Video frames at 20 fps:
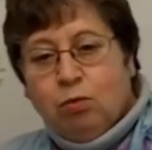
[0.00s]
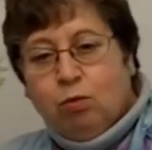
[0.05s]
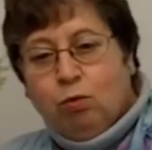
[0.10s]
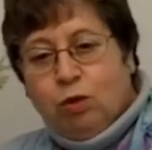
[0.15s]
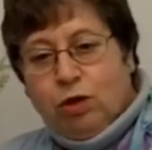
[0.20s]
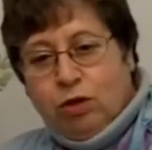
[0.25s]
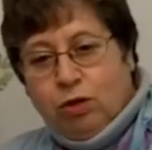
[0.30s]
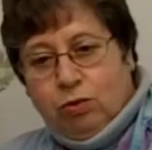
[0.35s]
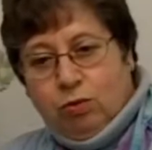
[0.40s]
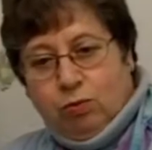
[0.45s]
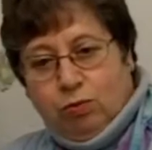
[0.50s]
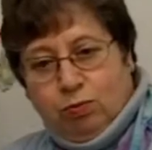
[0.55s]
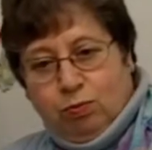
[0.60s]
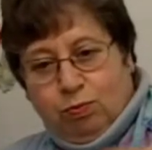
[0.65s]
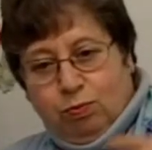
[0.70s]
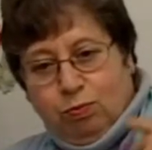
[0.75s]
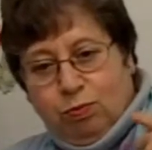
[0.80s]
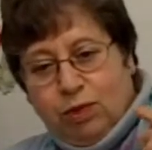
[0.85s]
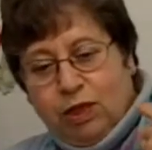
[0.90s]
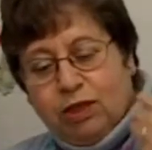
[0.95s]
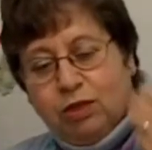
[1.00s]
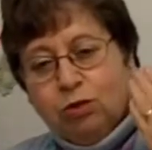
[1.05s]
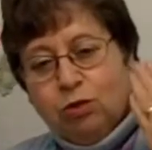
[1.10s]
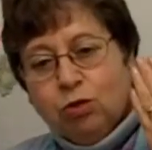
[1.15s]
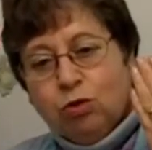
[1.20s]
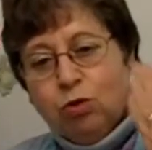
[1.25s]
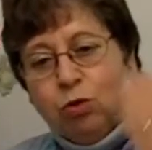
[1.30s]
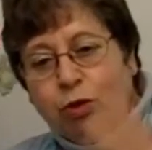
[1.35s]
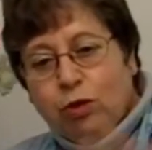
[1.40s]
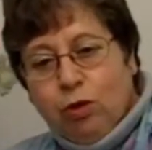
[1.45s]
whether things
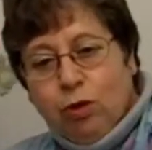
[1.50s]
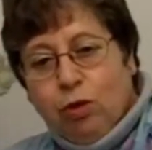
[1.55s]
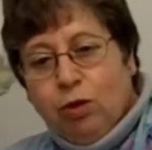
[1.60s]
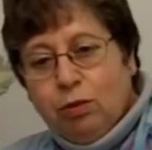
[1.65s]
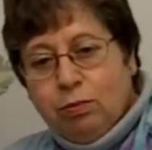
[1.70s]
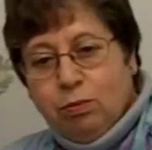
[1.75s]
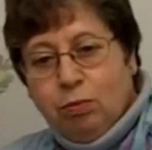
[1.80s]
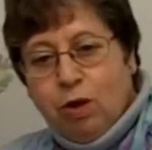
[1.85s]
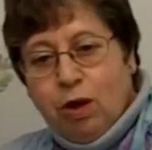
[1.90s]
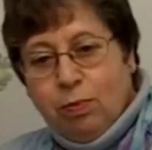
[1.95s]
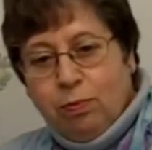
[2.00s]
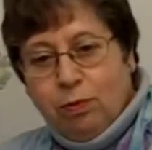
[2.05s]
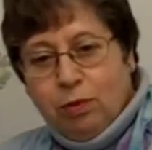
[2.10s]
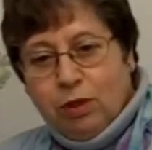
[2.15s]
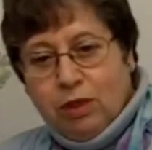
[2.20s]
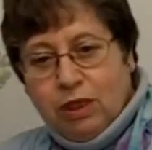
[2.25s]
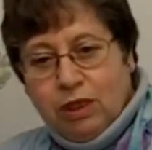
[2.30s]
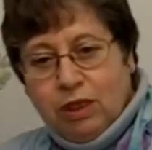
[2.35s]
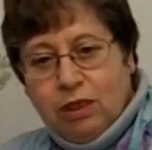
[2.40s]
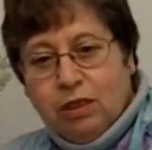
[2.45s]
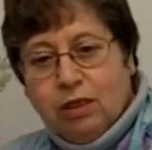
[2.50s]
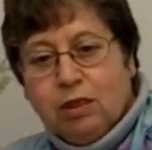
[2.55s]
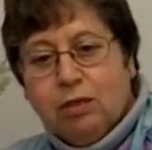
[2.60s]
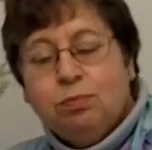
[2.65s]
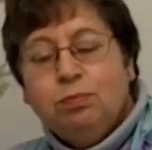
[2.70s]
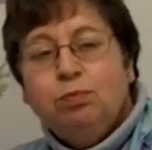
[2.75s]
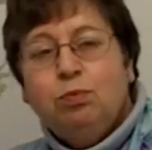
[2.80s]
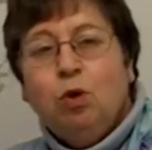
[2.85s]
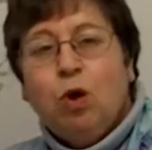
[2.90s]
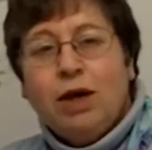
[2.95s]
are going on properly,
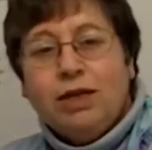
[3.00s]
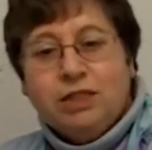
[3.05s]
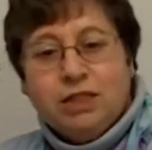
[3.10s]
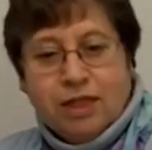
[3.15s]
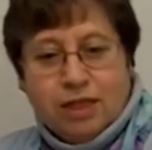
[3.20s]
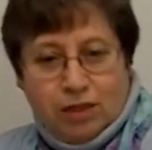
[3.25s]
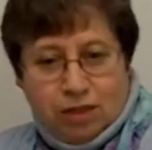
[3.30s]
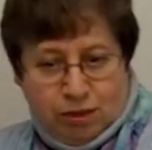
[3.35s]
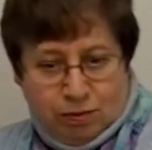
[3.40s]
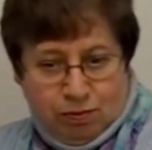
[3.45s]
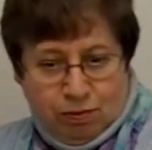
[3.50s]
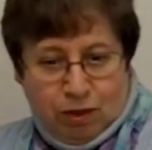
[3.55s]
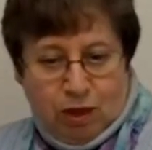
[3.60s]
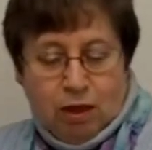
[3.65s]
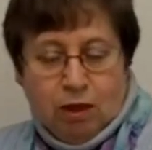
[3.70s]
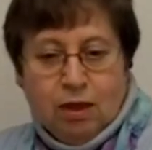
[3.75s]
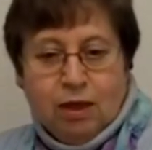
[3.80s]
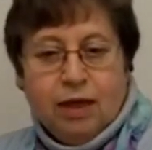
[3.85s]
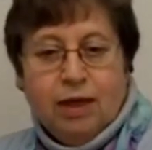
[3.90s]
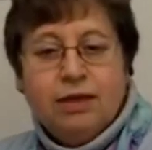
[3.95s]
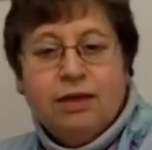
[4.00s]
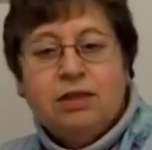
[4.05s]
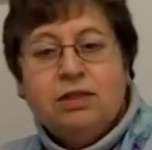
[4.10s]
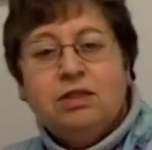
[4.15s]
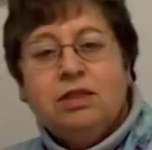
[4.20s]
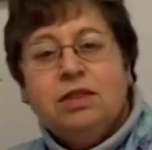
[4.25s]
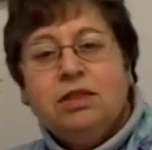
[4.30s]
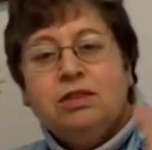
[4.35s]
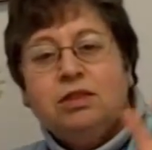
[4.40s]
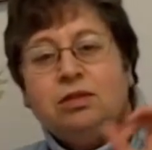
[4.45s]
the process, and
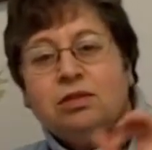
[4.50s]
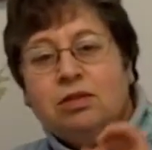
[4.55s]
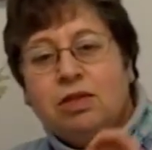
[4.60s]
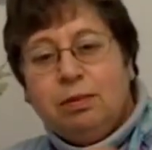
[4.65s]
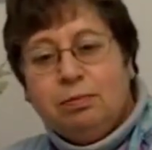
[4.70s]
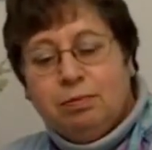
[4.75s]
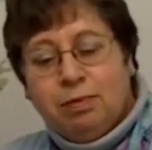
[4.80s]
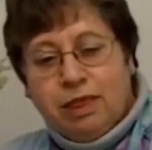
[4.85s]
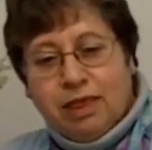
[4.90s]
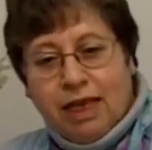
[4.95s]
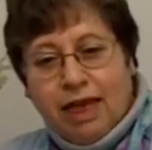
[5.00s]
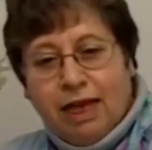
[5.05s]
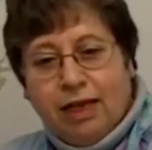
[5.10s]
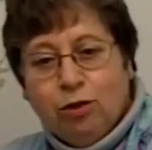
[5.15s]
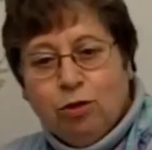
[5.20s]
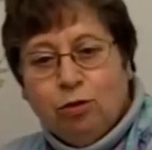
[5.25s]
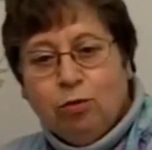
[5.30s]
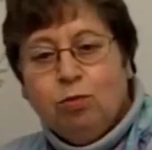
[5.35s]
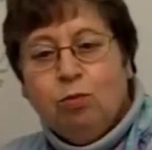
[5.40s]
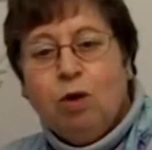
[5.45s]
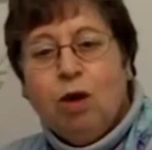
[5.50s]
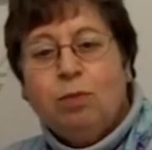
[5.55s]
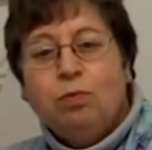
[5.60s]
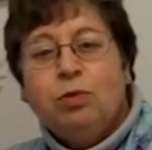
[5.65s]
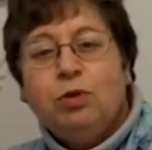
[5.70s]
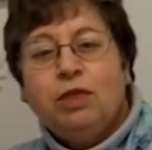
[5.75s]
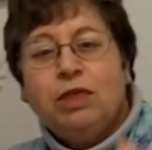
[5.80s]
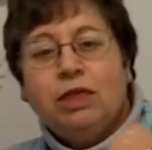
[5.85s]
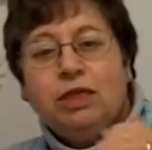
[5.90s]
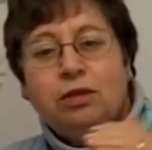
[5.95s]
is things being handled
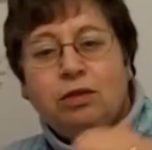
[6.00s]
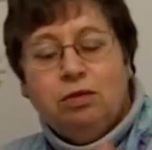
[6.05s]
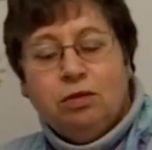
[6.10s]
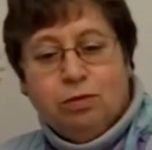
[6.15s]
properly.